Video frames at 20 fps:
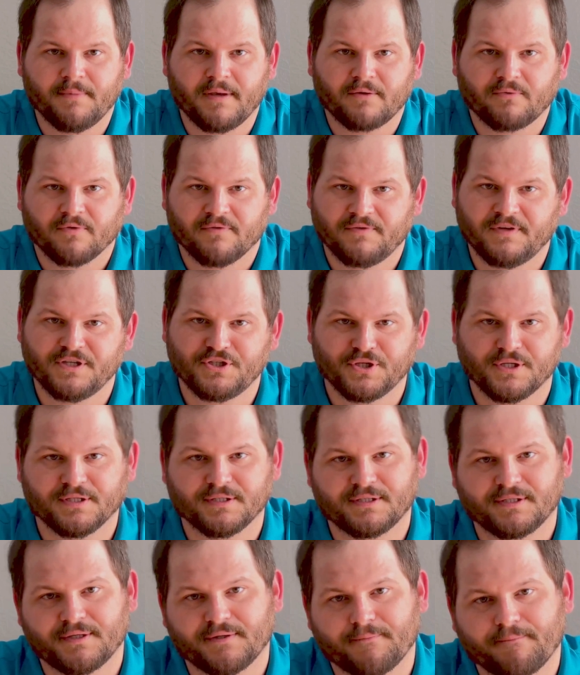make
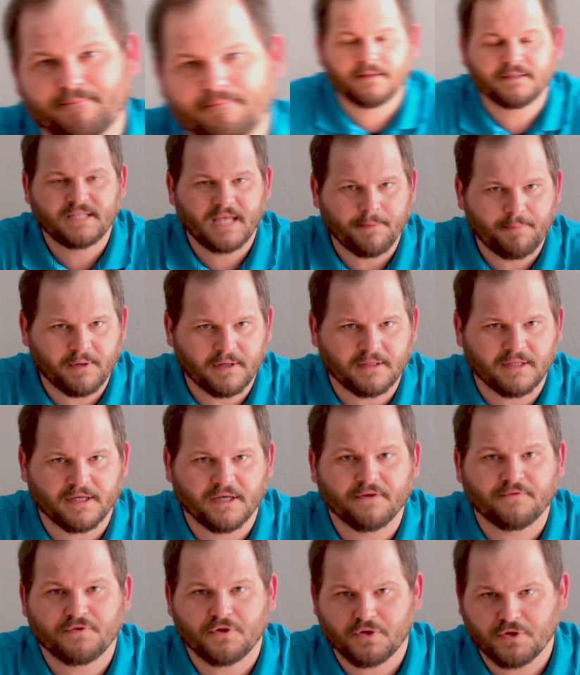revisions. Typically,
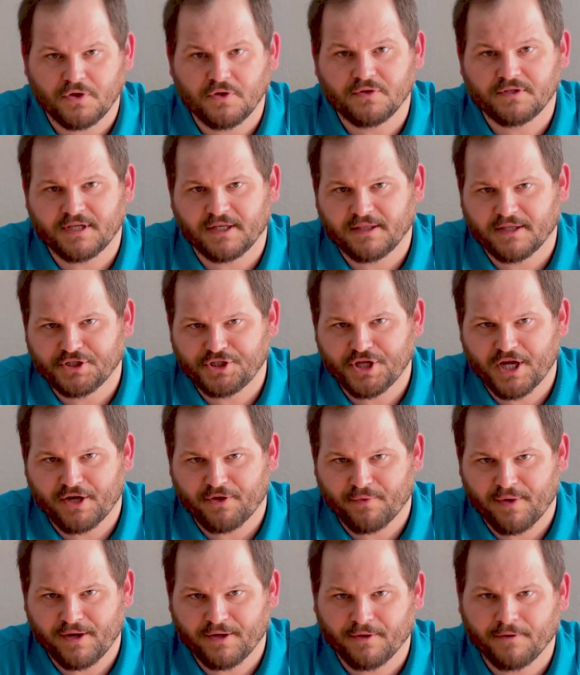if you're using the
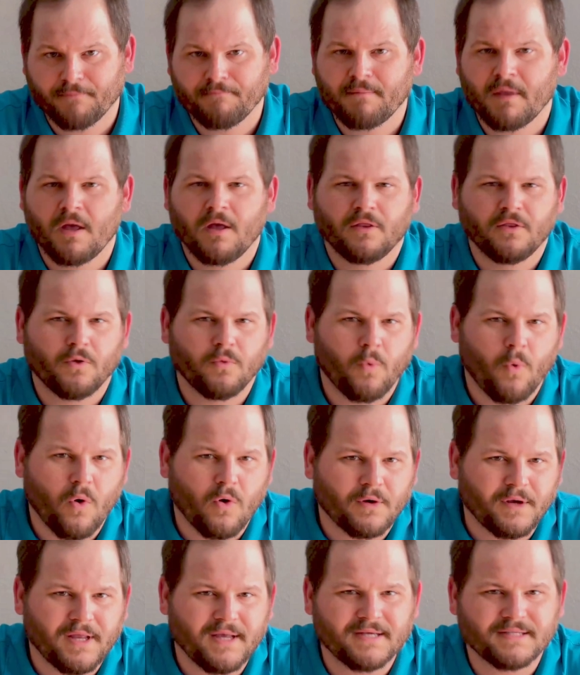generator, the
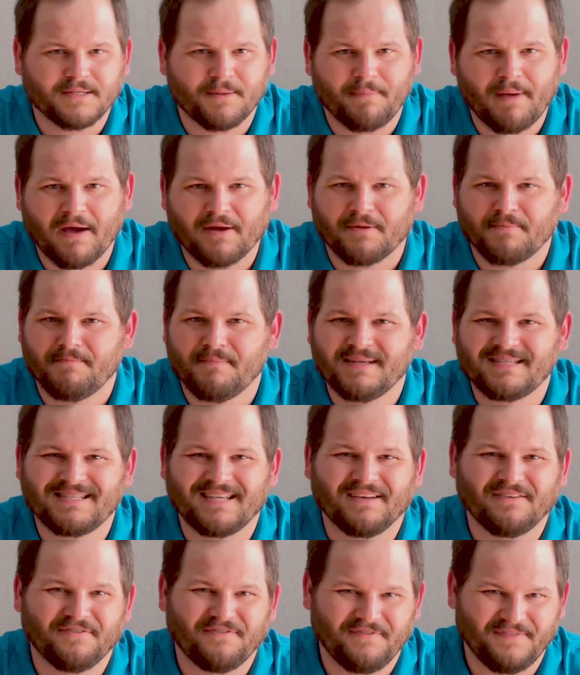warning is about a
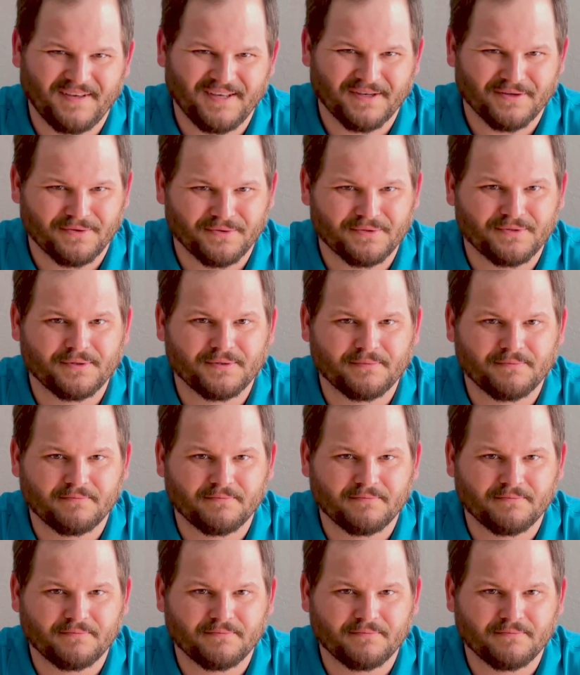missing field.